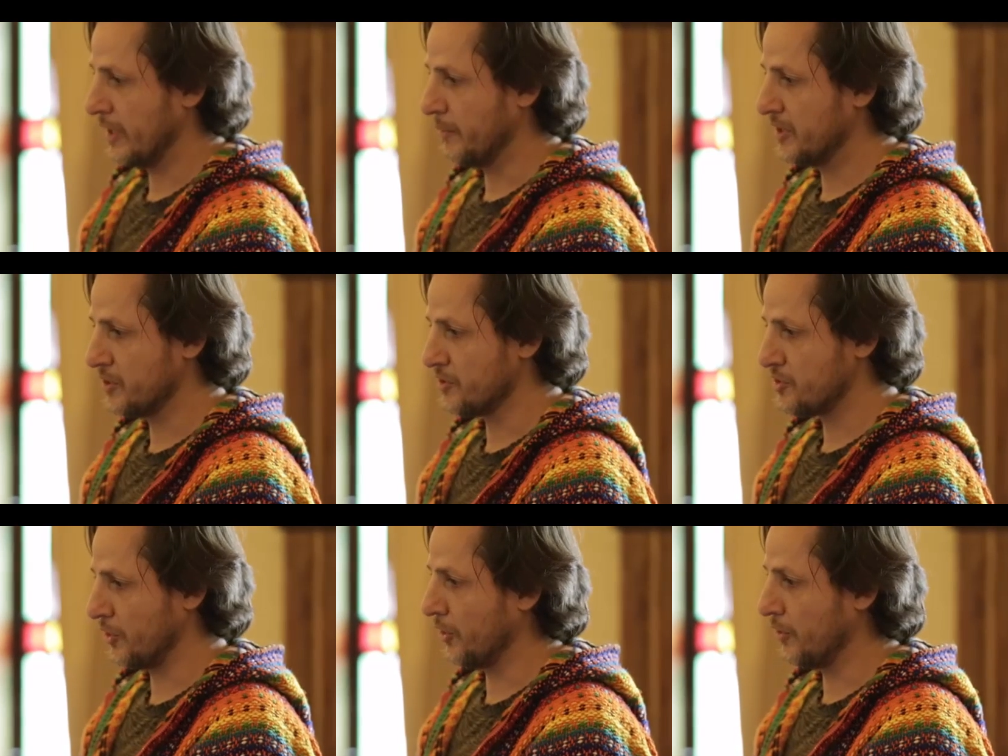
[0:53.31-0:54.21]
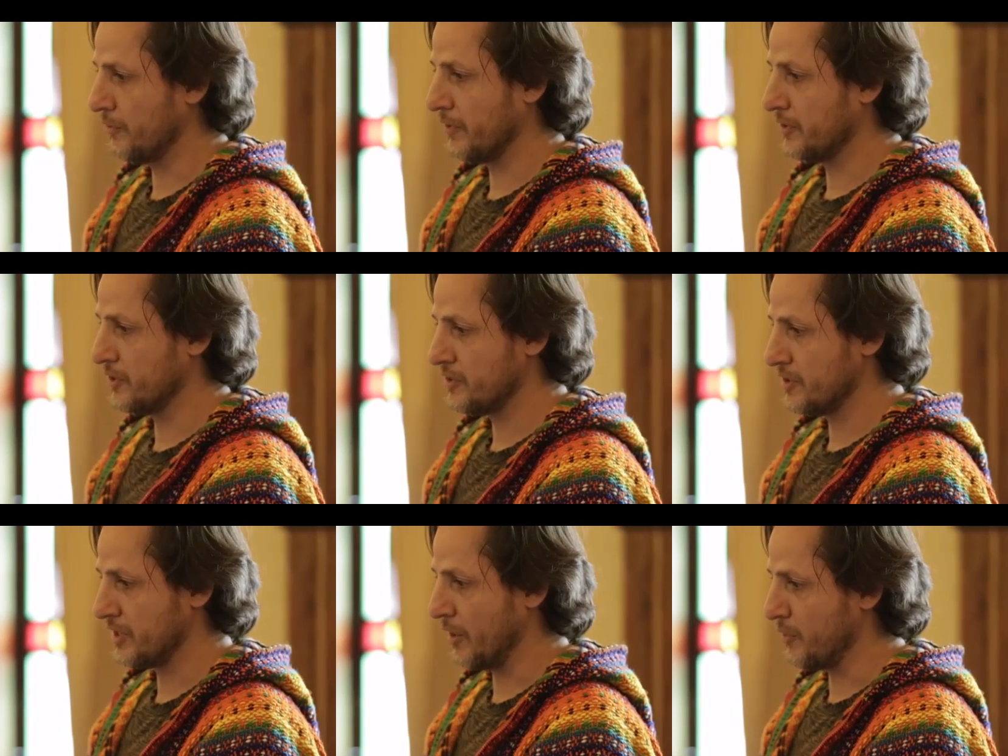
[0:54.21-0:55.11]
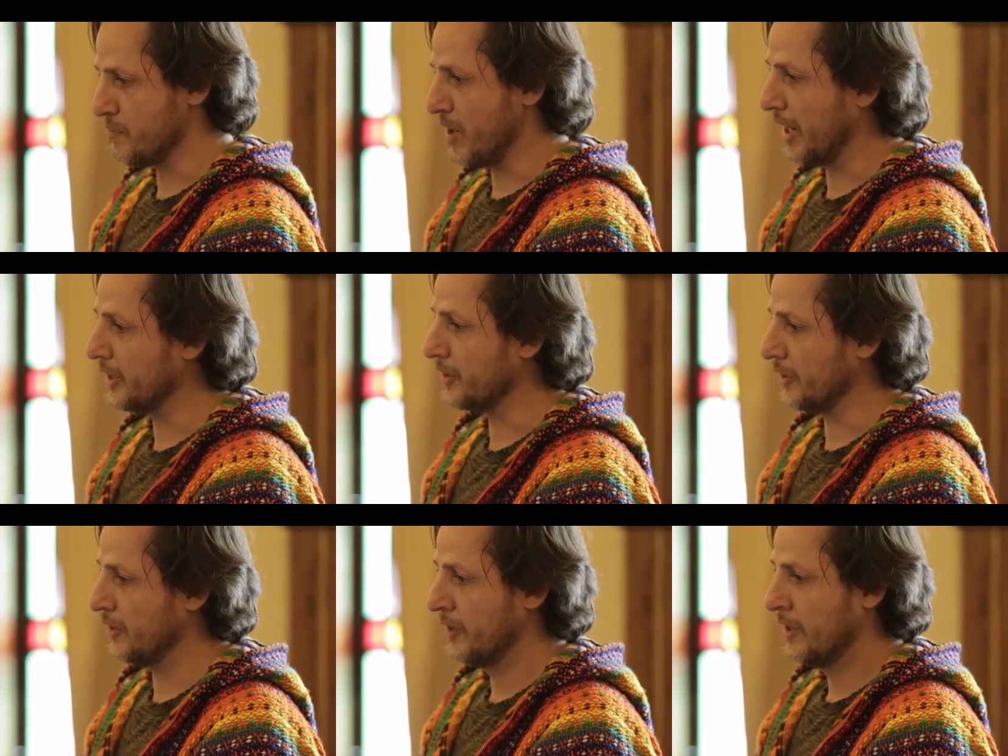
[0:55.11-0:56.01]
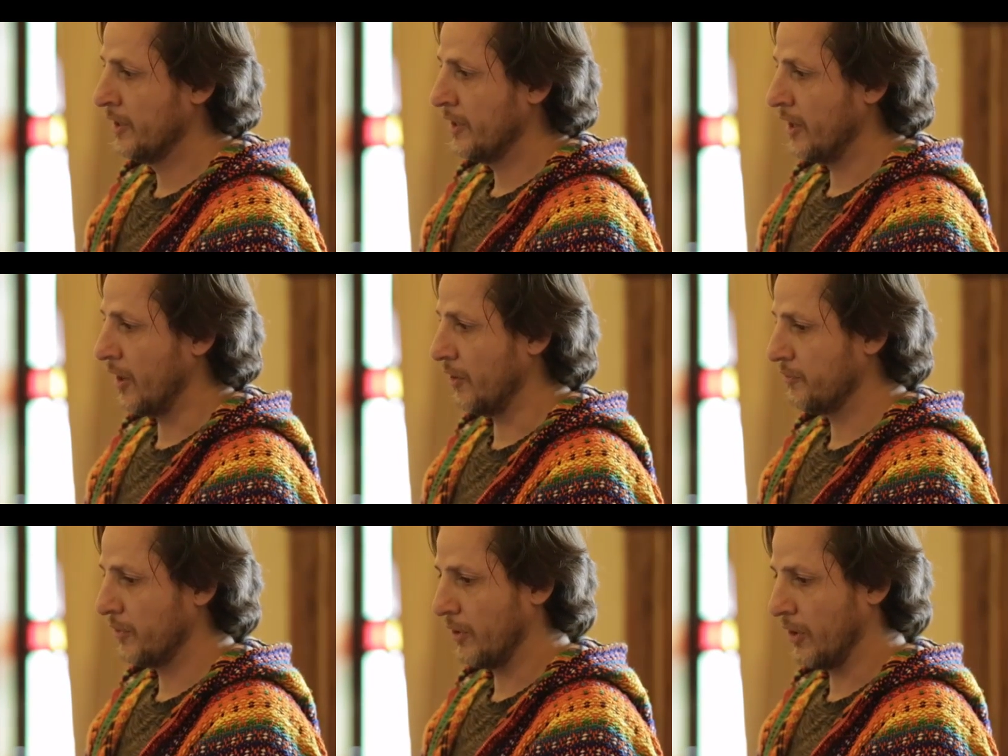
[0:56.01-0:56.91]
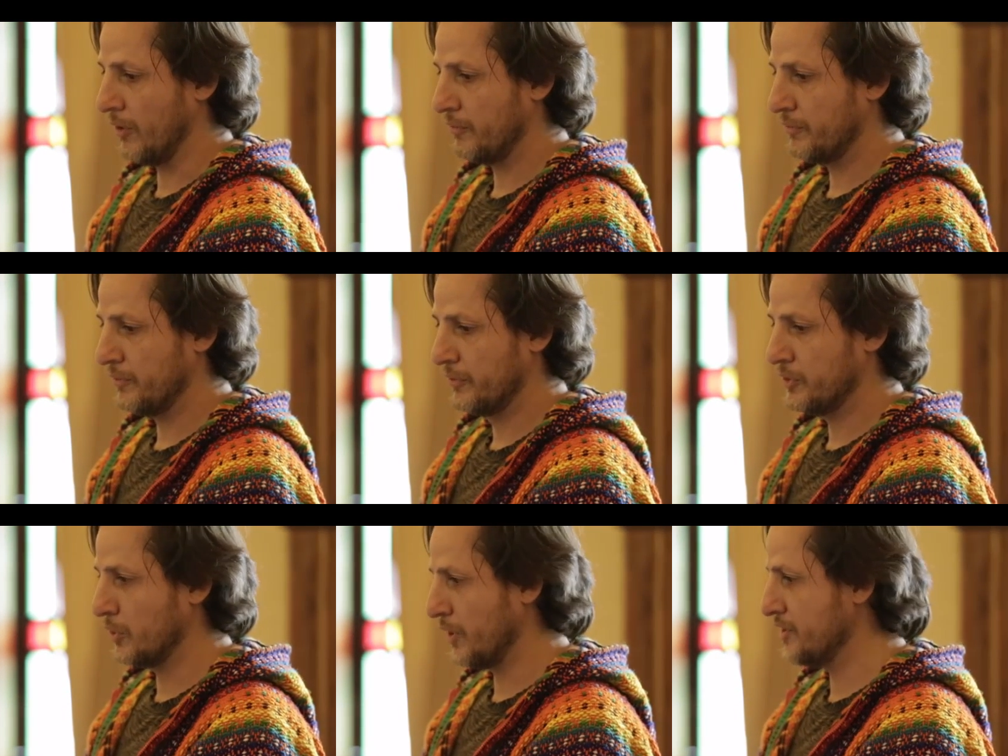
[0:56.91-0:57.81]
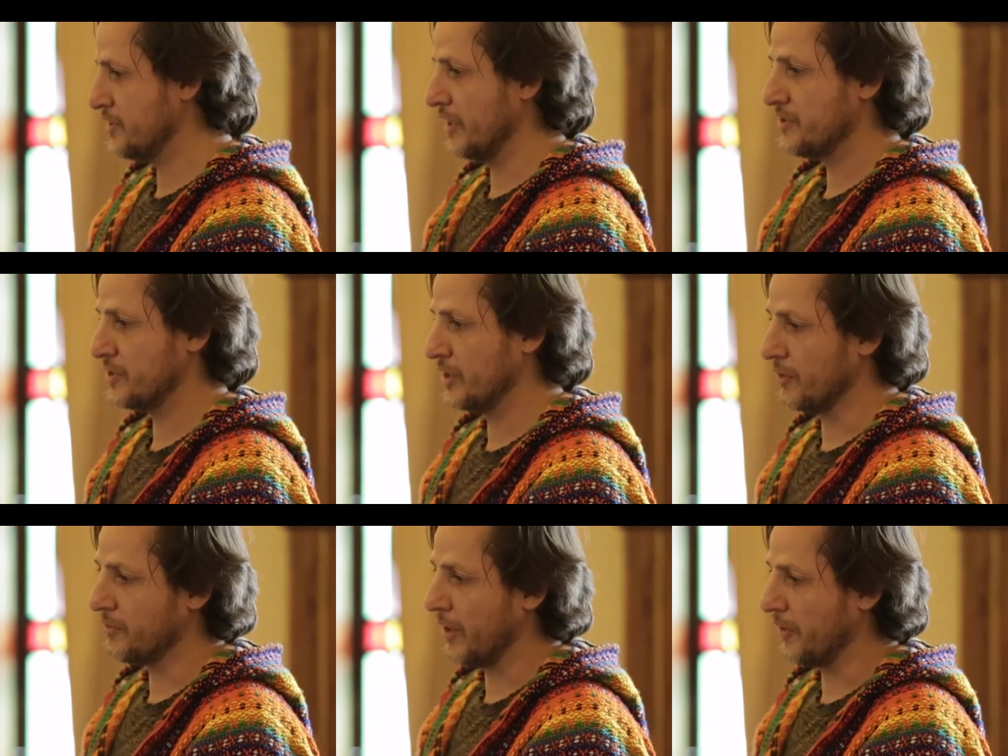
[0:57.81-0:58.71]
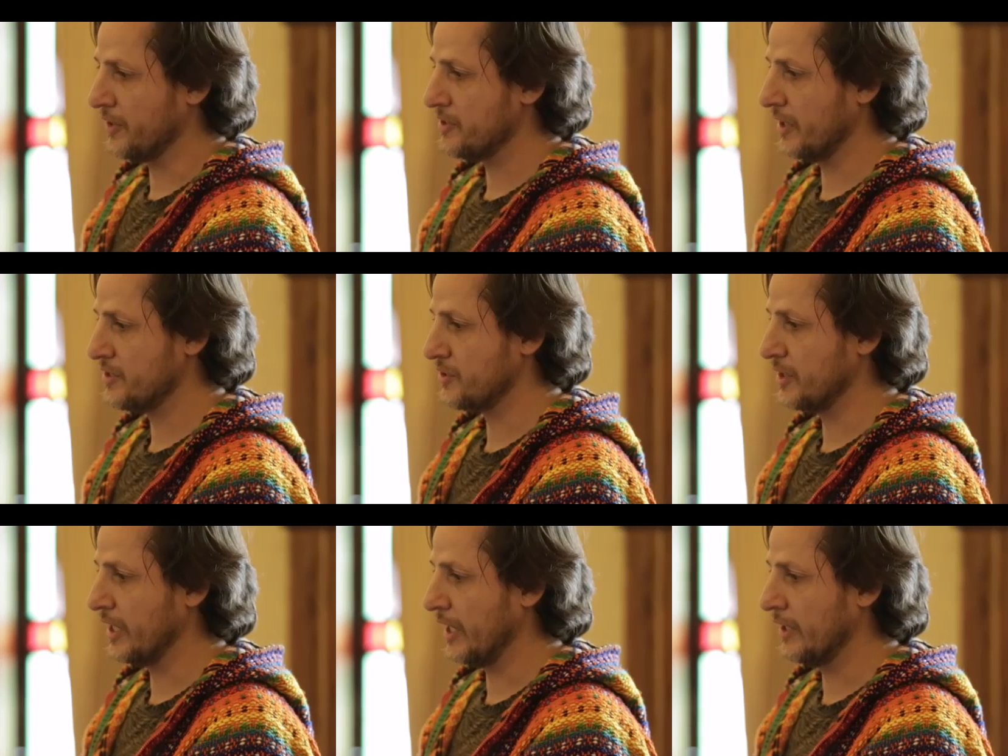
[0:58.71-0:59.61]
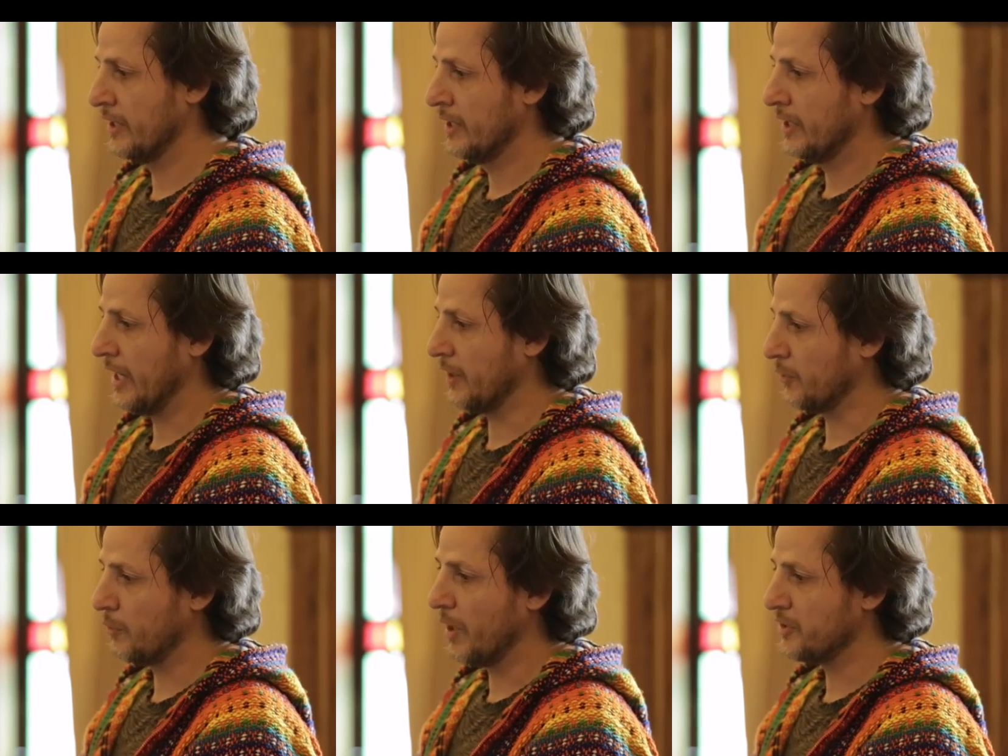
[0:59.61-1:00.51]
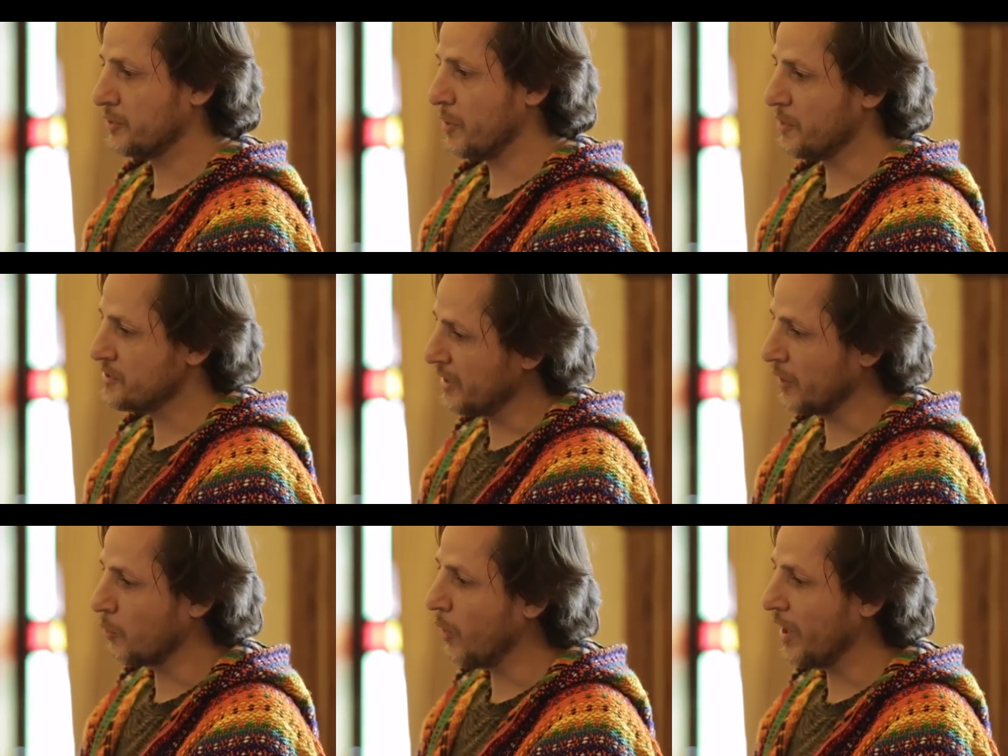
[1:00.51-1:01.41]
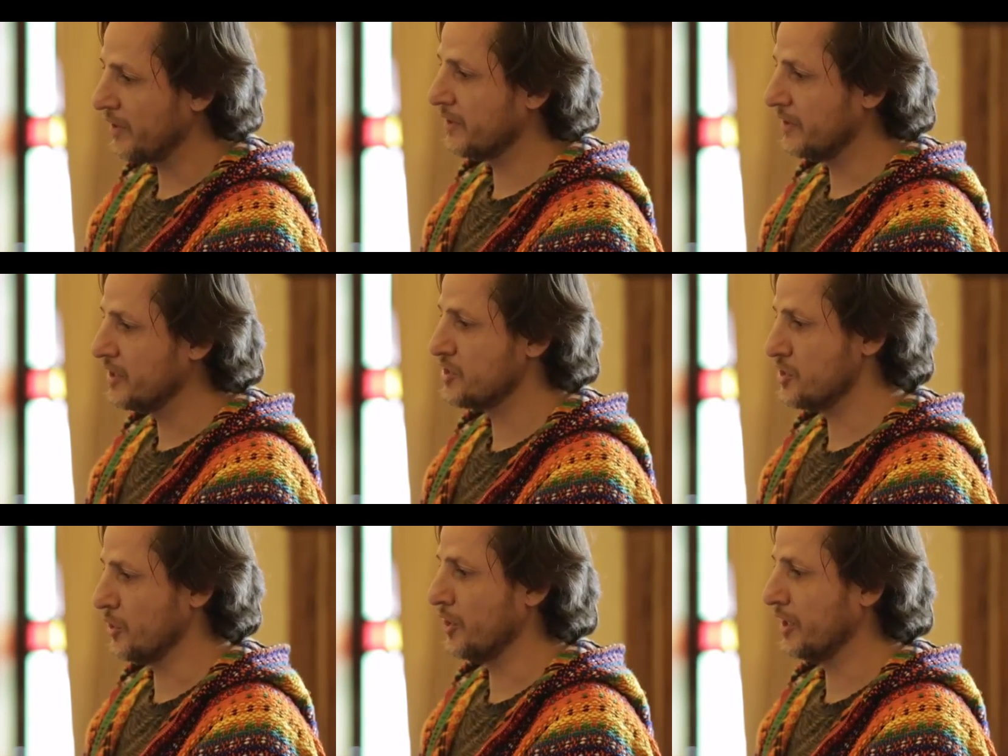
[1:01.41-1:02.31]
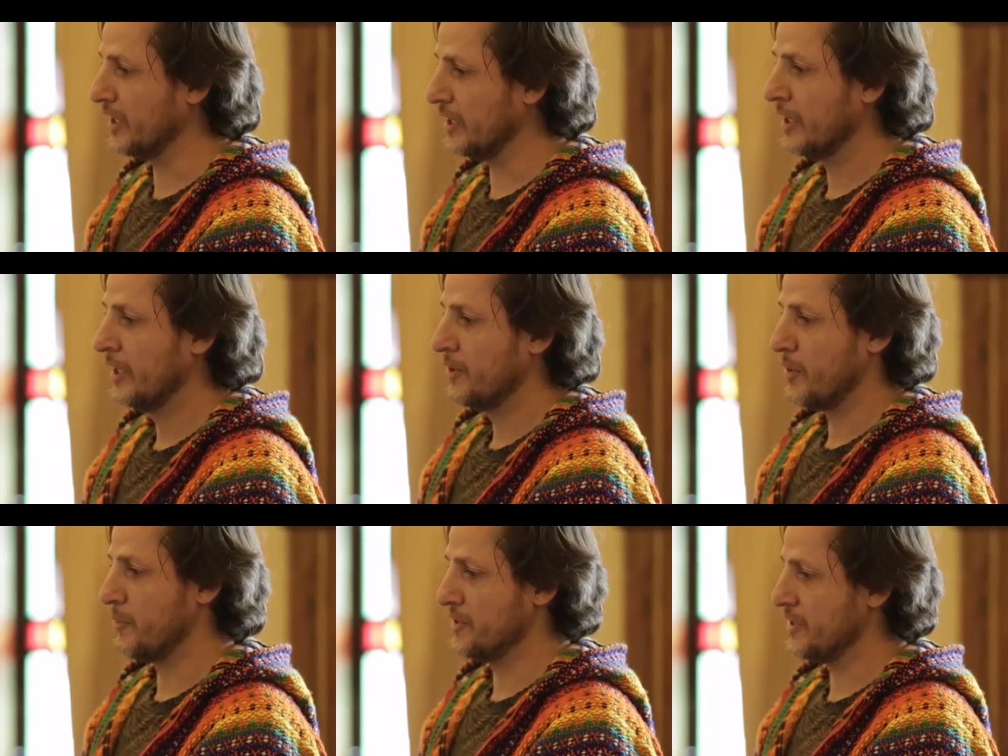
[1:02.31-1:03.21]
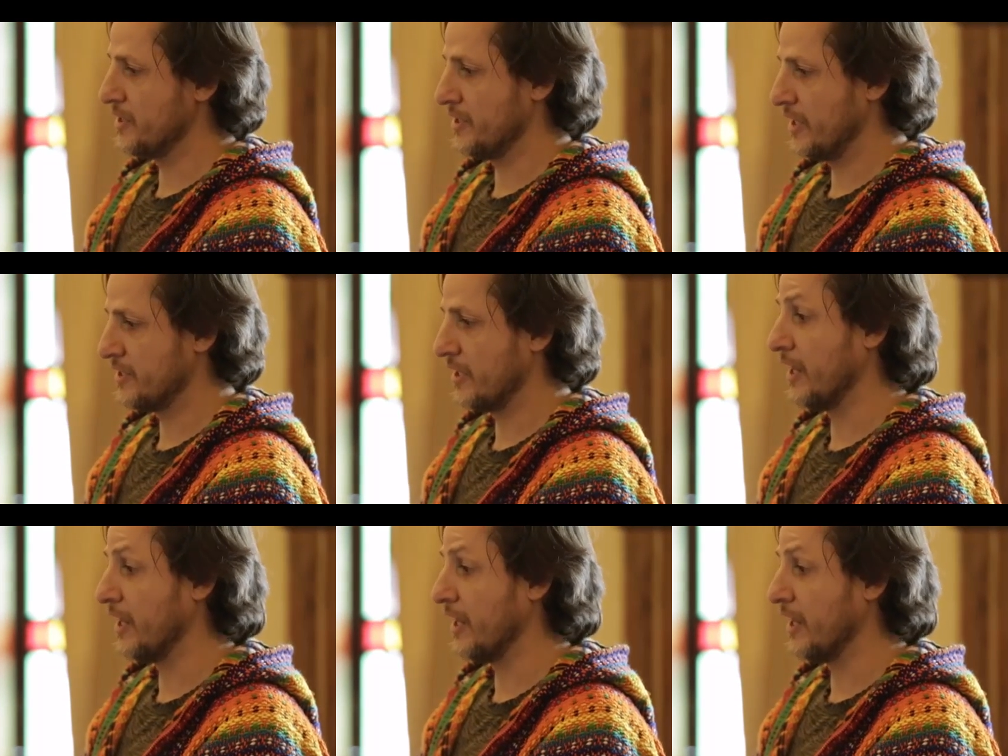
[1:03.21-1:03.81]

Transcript: Let me just serve just as a reminder of, of your ancestry, of our ancestry, and and what you represent, what this journey represents as, as a